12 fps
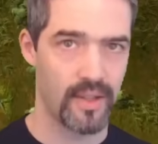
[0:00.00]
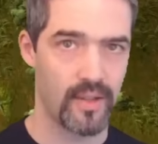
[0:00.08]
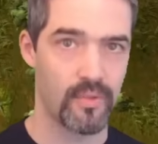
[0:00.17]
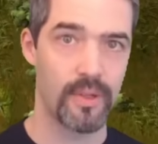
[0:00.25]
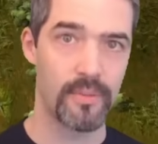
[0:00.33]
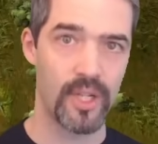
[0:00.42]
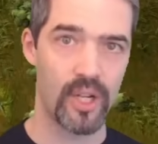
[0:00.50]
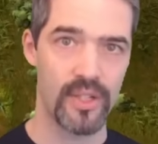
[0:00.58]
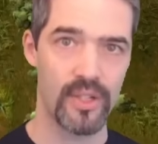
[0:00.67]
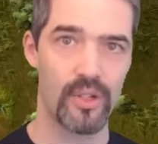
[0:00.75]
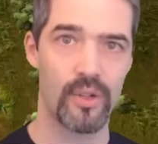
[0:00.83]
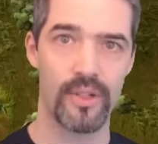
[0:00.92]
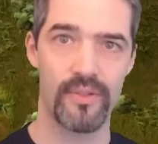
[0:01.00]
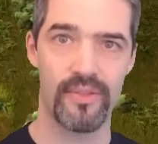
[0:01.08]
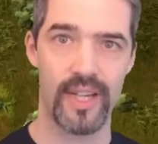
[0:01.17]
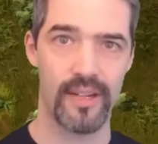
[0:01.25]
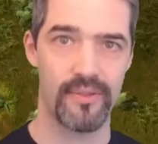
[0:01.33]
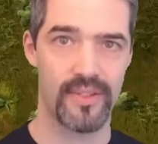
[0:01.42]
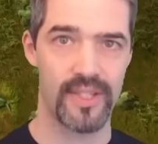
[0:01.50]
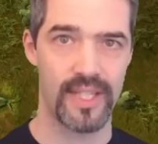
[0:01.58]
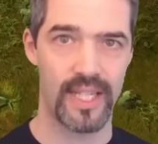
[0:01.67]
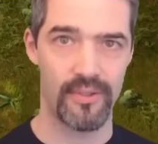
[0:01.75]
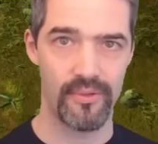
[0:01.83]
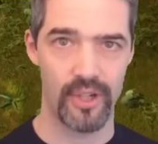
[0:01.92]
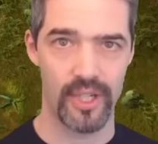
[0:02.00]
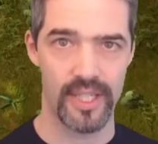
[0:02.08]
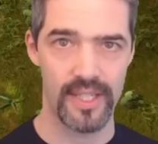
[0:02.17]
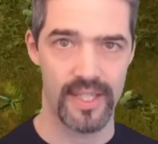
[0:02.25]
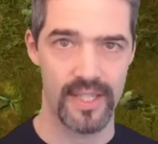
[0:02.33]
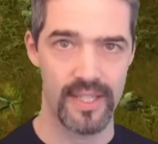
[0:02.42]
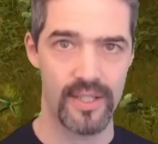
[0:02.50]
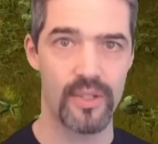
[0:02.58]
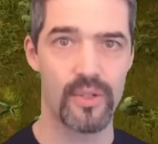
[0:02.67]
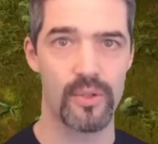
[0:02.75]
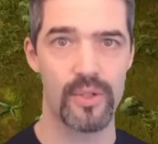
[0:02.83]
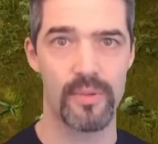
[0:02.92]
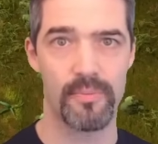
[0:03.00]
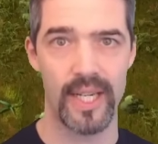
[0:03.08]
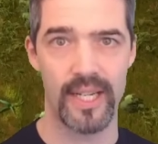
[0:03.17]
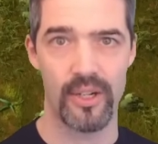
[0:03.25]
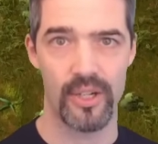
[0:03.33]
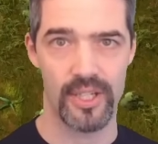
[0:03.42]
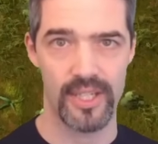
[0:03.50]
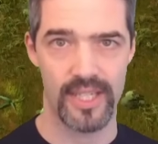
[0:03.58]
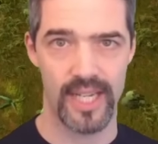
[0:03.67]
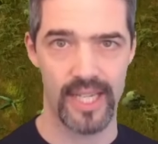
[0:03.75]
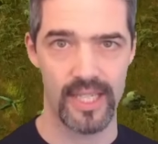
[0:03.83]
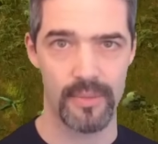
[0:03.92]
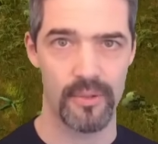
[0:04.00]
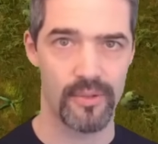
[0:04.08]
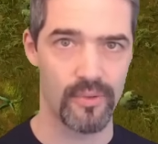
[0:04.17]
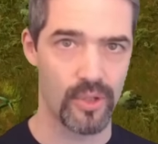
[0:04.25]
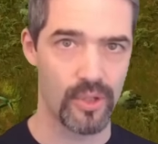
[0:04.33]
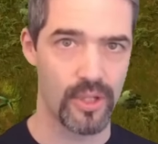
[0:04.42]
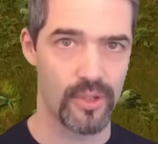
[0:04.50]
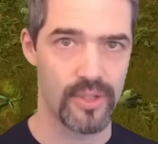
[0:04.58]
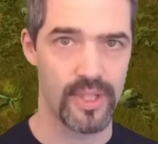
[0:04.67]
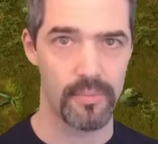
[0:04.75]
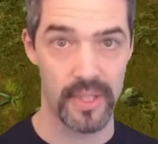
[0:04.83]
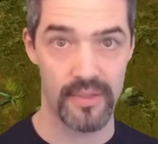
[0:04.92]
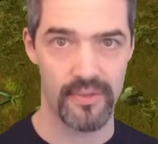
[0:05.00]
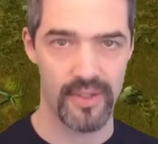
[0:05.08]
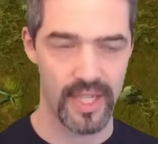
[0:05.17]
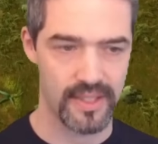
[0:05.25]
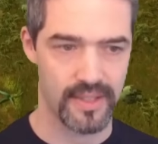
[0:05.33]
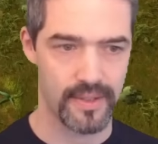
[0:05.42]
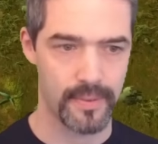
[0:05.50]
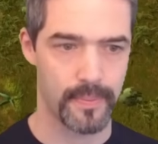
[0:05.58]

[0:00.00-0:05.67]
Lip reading: We will also load 5 steel furnaces to make our startup on Vulcanos a bit faster.